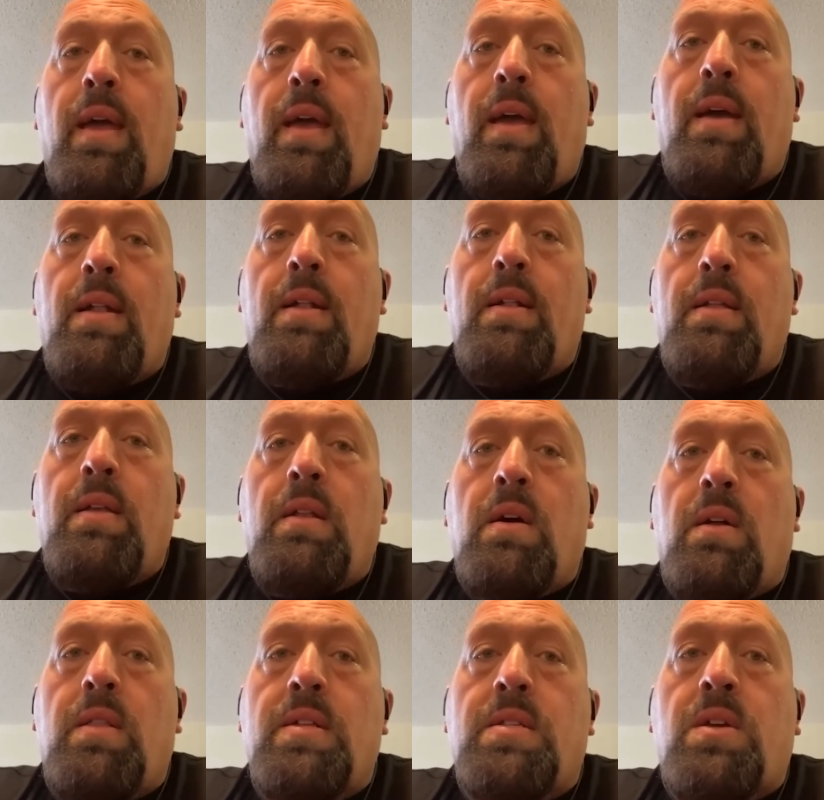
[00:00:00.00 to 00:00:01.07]
And you
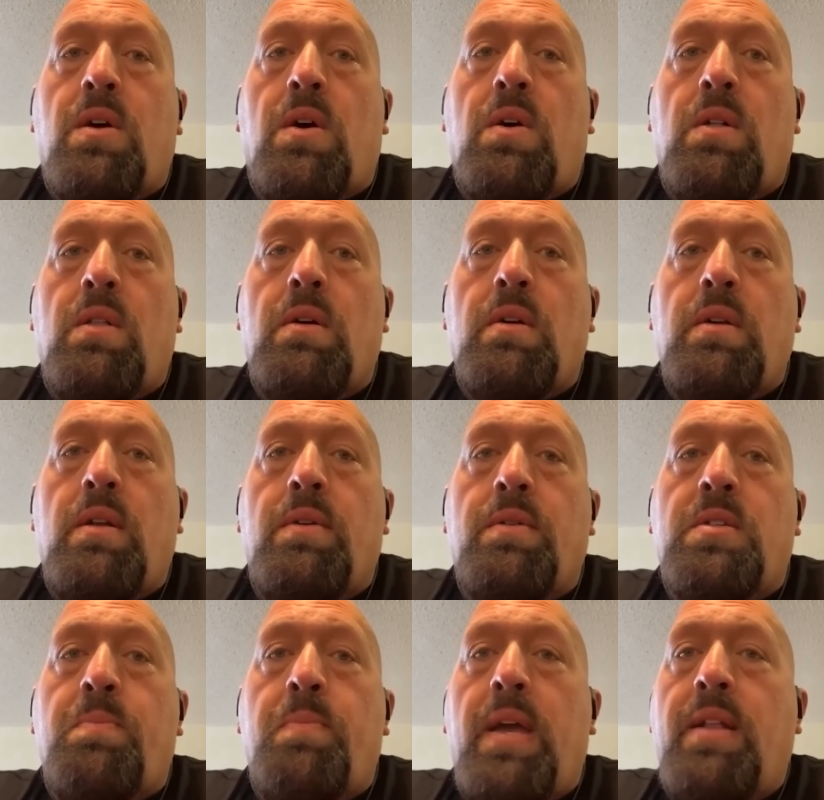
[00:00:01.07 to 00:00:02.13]
know, let's call you know
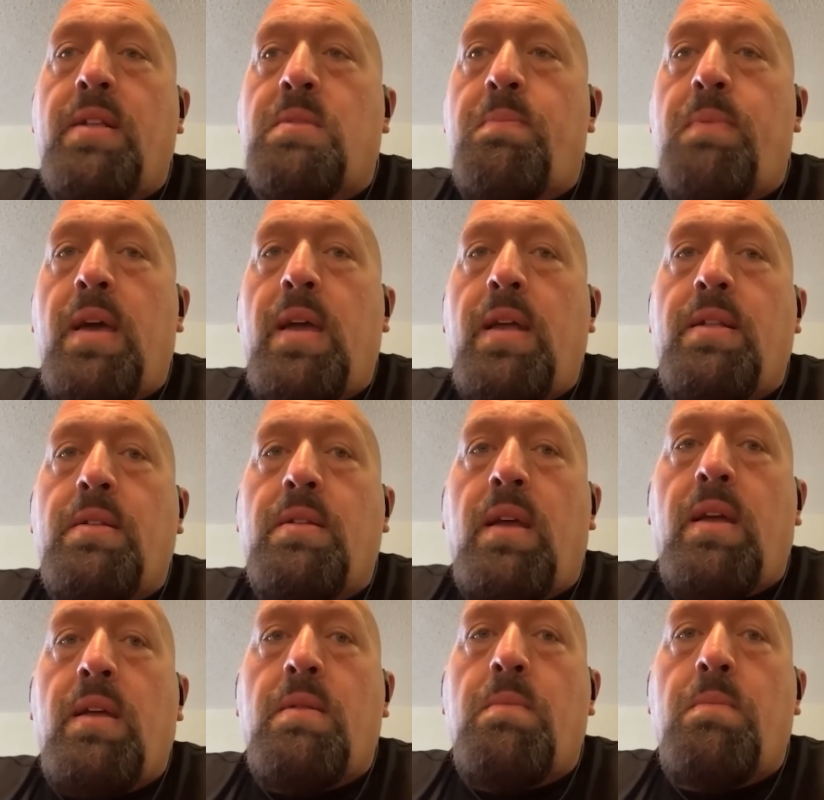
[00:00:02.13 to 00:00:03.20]
a spade a spade and,
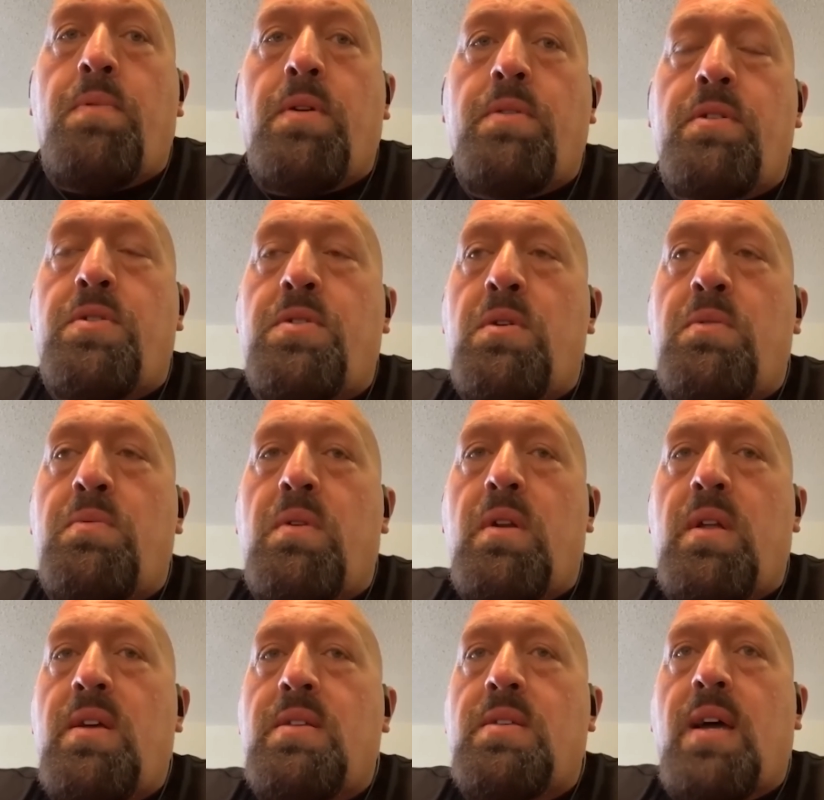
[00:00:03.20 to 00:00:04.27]
and put the truth
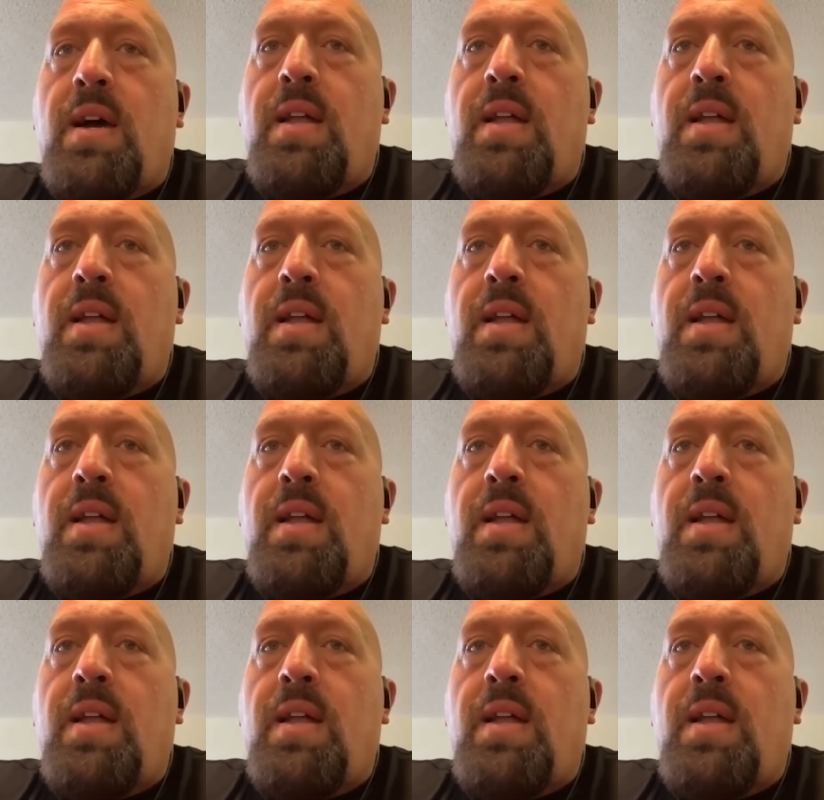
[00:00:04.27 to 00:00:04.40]
where it is.